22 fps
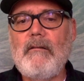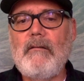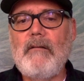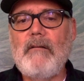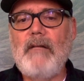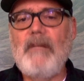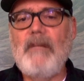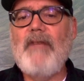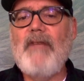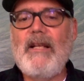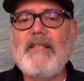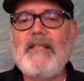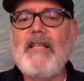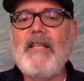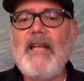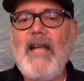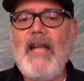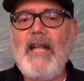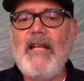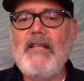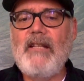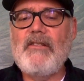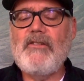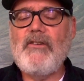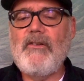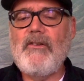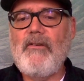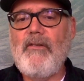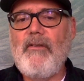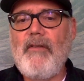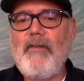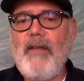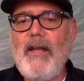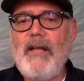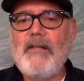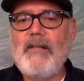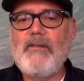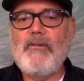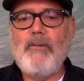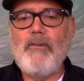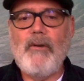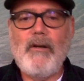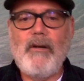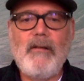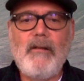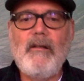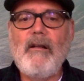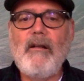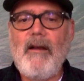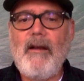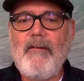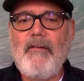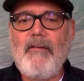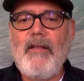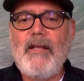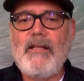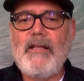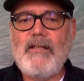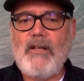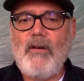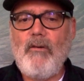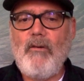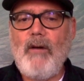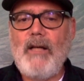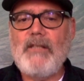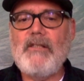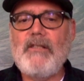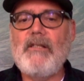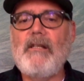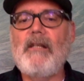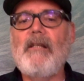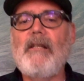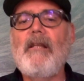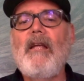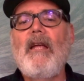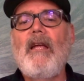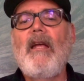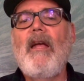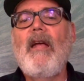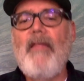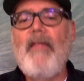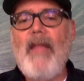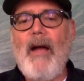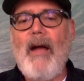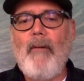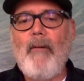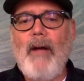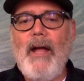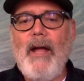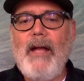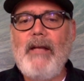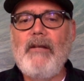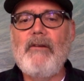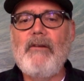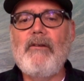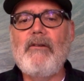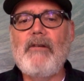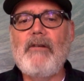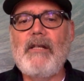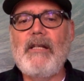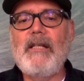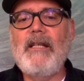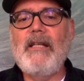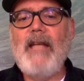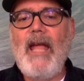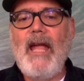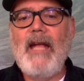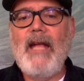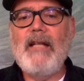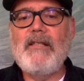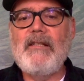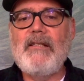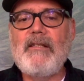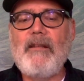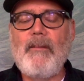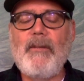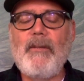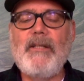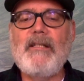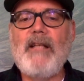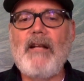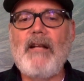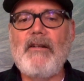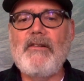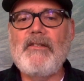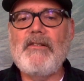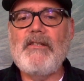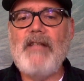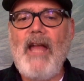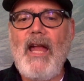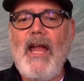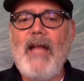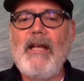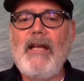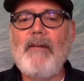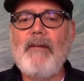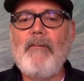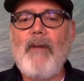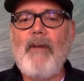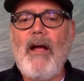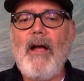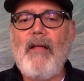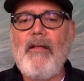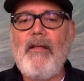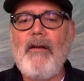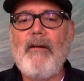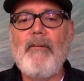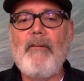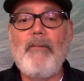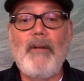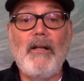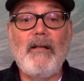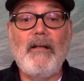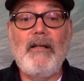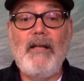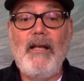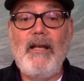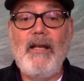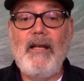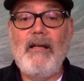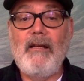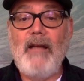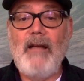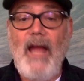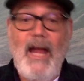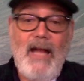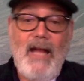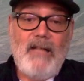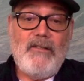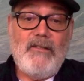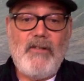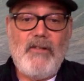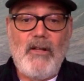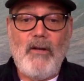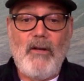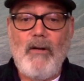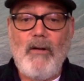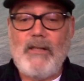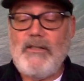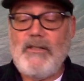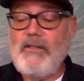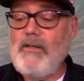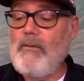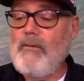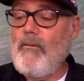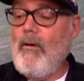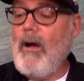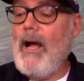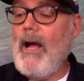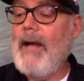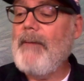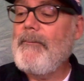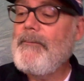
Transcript: investigating certain things where, you know, everything's a question. That way you can gauge somebody's understanding by their ability to answer the question why.